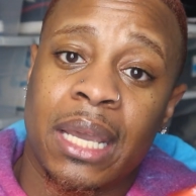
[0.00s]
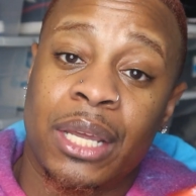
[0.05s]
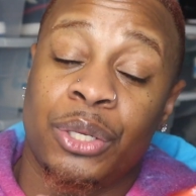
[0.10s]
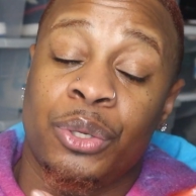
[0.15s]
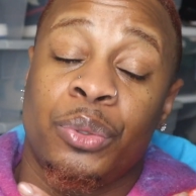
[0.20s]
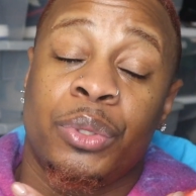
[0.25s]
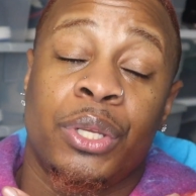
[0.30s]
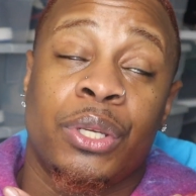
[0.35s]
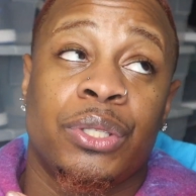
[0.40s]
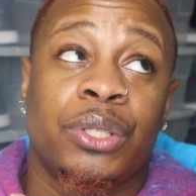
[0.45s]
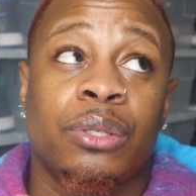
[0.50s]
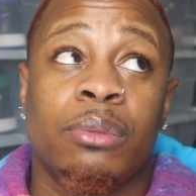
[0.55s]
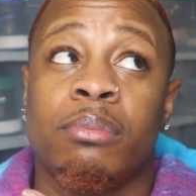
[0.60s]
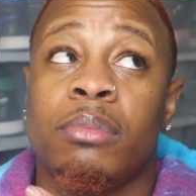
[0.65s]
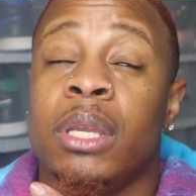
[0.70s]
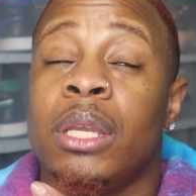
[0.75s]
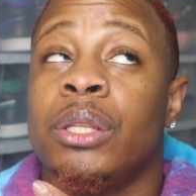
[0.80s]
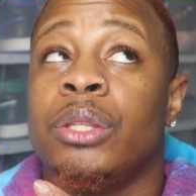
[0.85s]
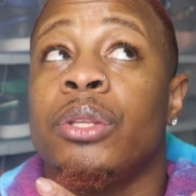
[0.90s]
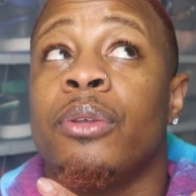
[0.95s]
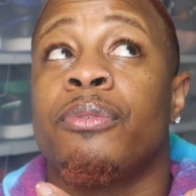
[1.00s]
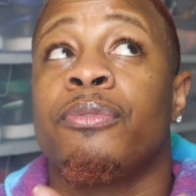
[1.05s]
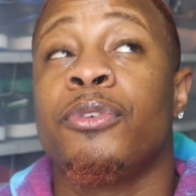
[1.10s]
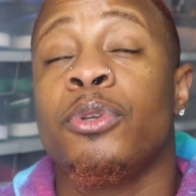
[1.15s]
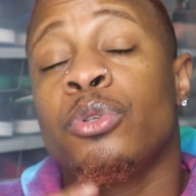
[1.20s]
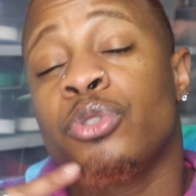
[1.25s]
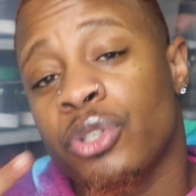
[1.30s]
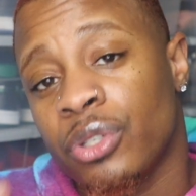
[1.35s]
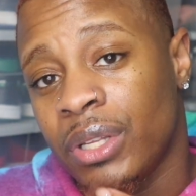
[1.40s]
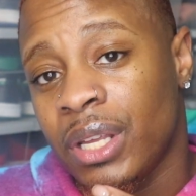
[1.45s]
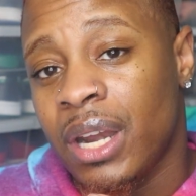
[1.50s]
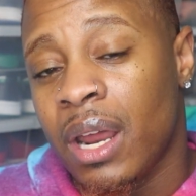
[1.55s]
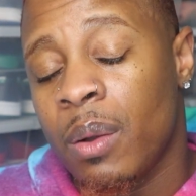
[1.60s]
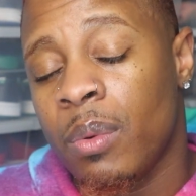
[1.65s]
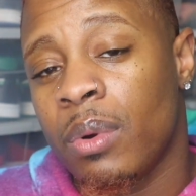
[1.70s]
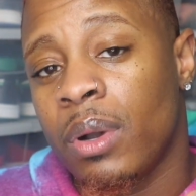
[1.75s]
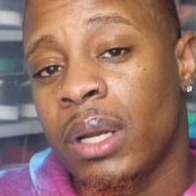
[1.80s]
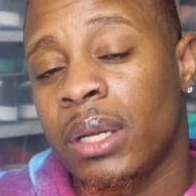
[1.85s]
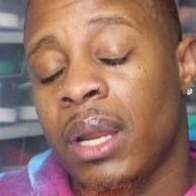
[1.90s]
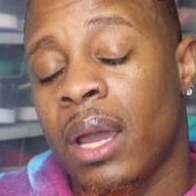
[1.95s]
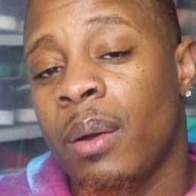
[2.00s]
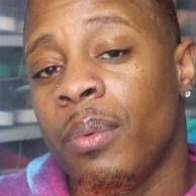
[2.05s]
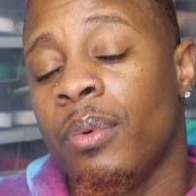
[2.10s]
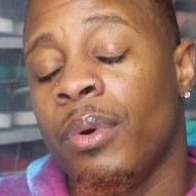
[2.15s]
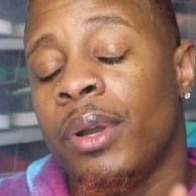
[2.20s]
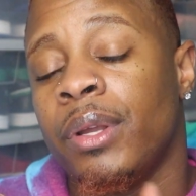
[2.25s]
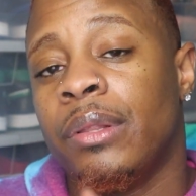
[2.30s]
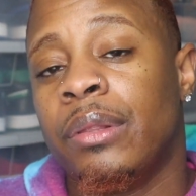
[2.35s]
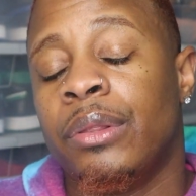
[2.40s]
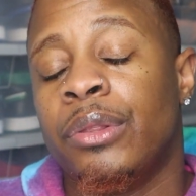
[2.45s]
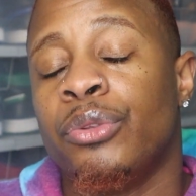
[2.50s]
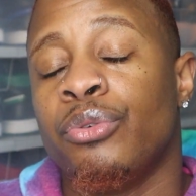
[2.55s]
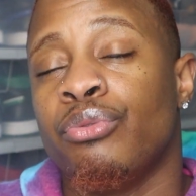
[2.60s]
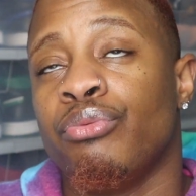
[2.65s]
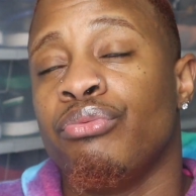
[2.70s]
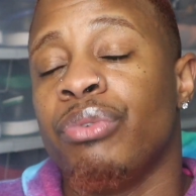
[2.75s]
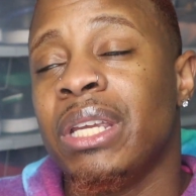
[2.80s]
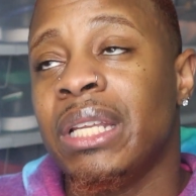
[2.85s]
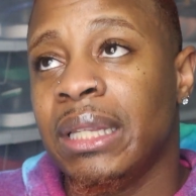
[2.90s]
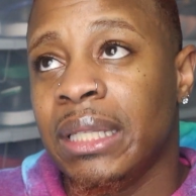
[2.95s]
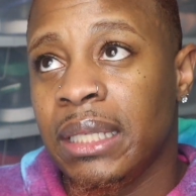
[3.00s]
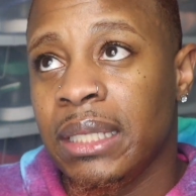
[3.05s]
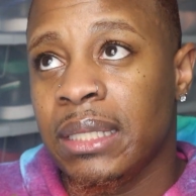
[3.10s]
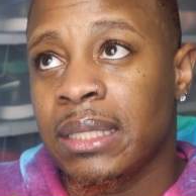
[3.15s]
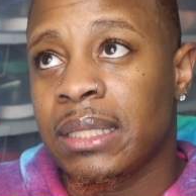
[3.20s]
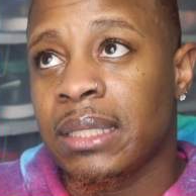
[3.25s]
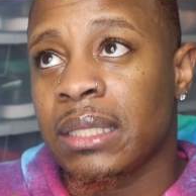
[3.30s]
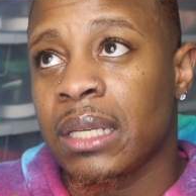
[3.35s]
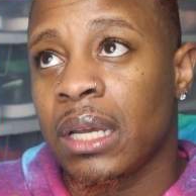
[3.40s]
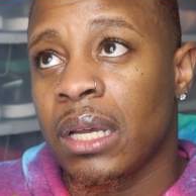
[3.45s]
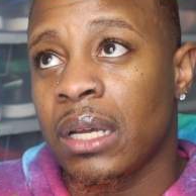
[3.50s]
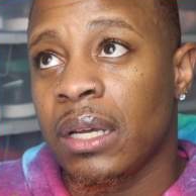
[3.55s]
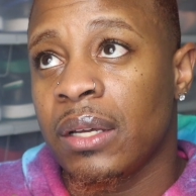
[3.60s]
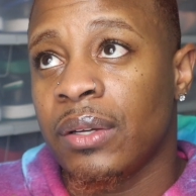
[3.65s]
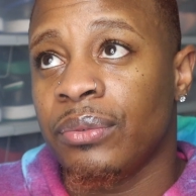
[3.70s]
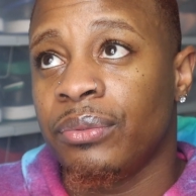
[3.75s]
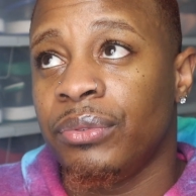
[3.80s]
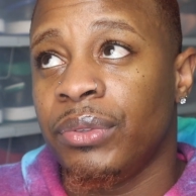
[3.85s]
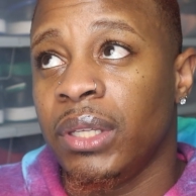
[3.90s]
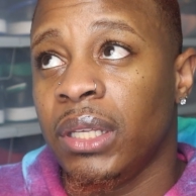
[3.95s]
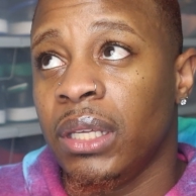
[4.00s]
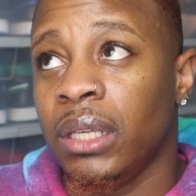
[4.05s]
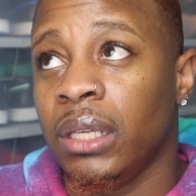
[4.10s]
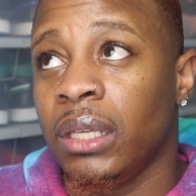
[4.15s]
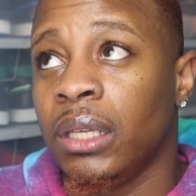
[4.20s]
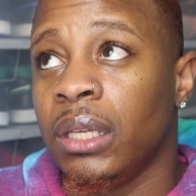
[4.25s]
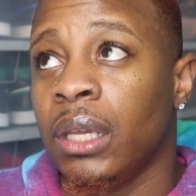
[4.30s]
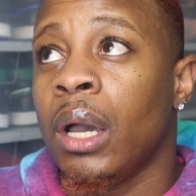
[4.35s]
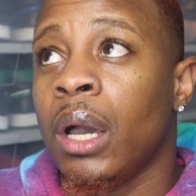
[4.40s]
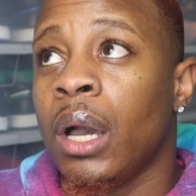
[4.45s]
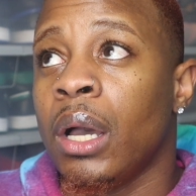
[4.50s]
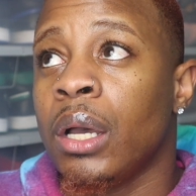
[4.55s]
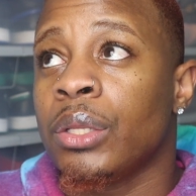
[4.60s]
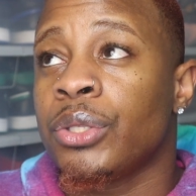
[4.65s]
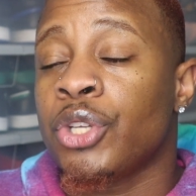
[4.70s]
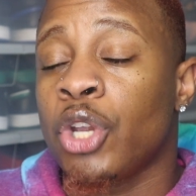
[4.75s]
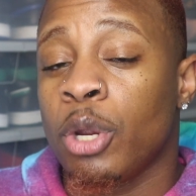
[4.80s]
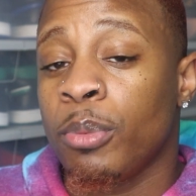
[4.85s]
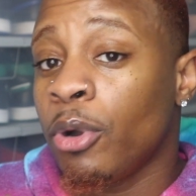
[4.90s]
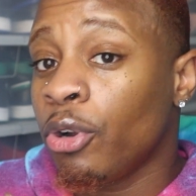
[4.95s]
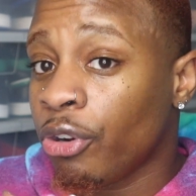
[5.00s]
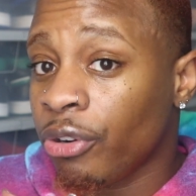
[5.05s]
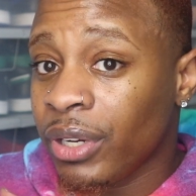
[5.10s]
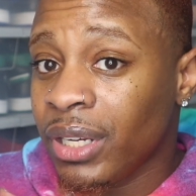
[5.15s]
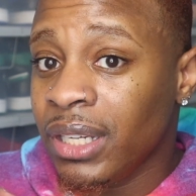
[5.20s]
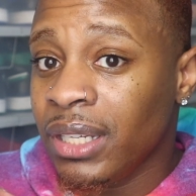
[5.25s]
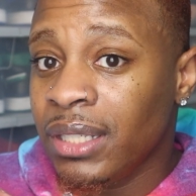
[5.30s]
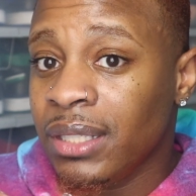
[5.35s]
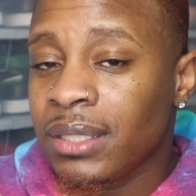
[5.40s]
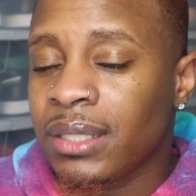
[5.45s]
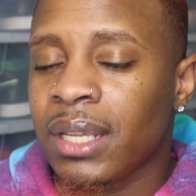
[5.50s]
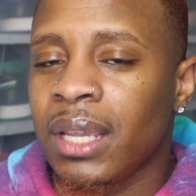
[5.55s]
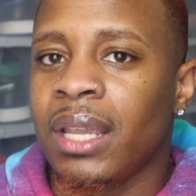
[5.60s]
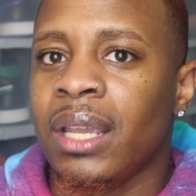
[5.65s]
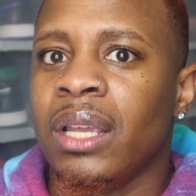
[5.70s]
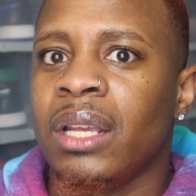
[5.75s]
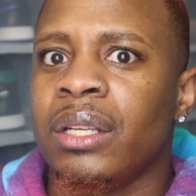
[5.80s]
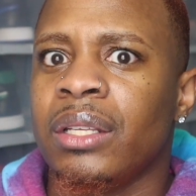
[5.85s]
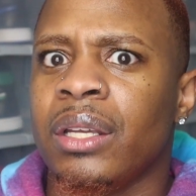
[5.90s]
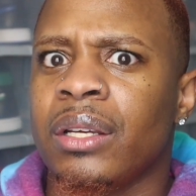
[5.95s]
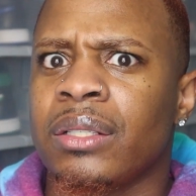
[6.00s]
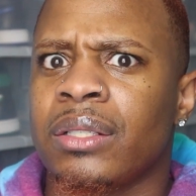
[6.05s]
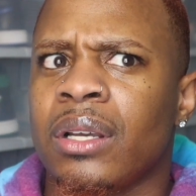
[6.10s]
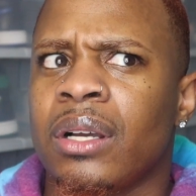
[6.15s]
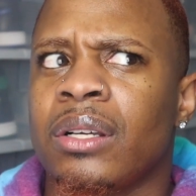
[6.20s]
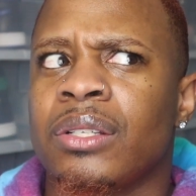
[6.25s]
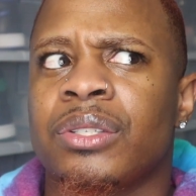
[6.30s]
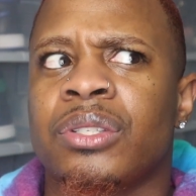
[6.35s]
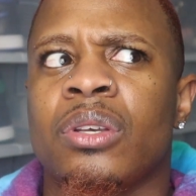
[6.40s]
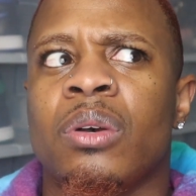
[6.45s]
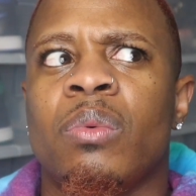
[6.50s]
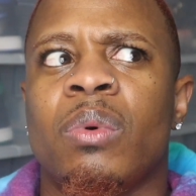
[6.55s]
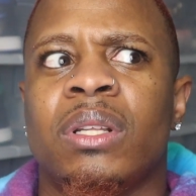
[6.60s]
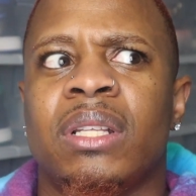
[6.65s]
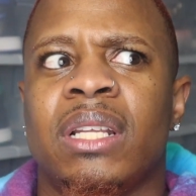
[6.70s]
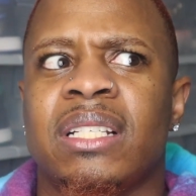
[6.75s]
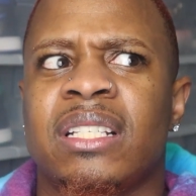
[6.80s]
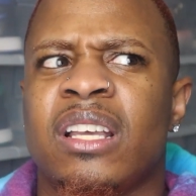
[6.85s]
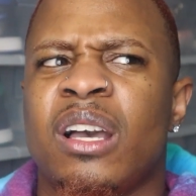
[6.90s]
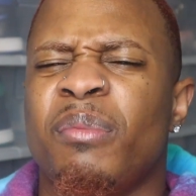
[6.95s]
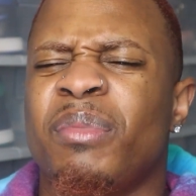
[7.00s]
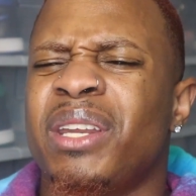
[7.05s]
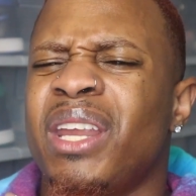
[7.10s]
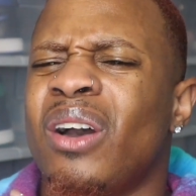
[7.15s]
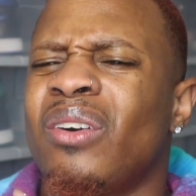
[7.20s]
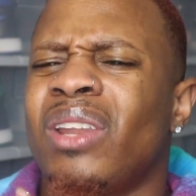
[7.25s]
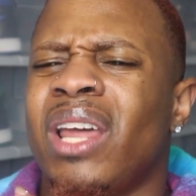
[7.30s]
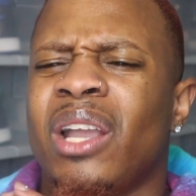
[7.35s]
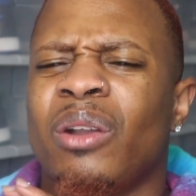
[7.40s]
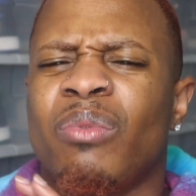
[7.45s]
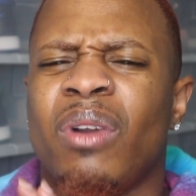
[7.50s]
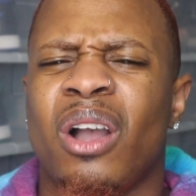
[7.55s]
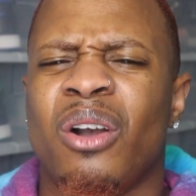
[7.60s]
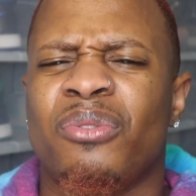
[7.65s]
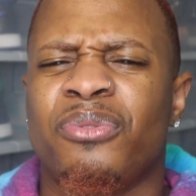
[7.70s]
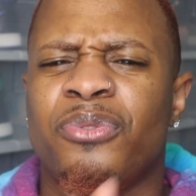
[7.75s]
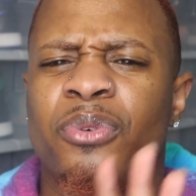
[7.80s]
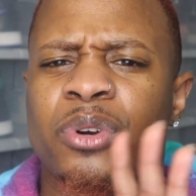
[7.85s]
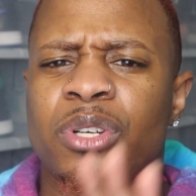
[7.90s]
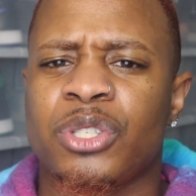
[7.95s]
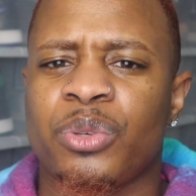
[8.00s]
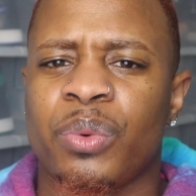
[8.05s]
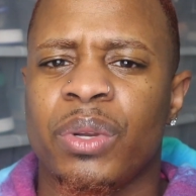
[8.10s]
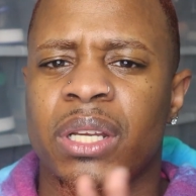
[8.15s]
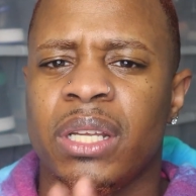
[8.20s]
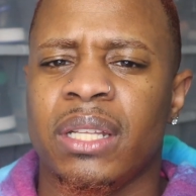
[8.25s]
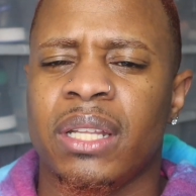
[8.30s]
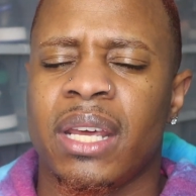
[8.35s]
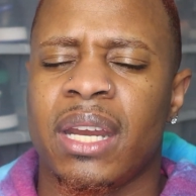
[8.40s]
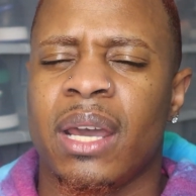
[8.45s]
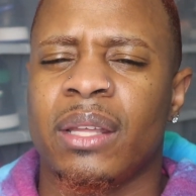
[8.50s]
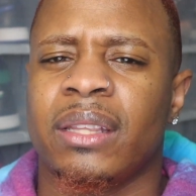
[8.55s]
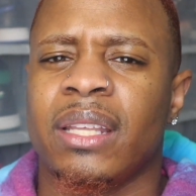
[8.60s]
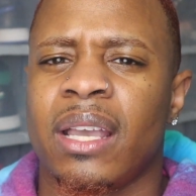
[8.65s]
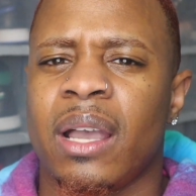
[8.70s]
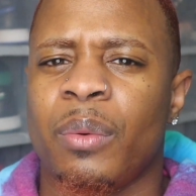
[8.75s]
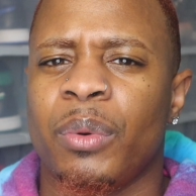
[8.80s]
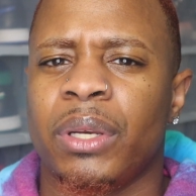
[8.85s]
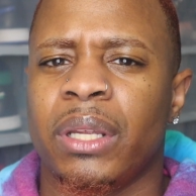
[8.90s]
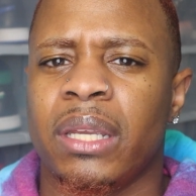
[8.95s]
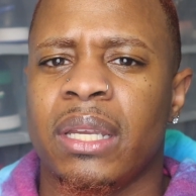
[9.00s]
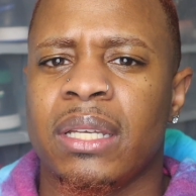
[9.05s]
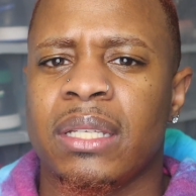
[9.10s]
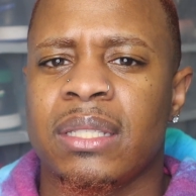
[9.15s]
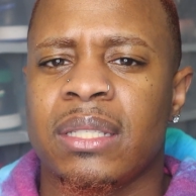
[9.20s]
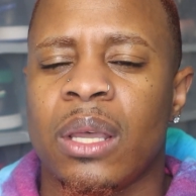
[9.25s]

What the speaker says: I know there's some in the future that I want. I want the release of the turbo greens, and there's also one that's coming out like around 420 that I think I want to get.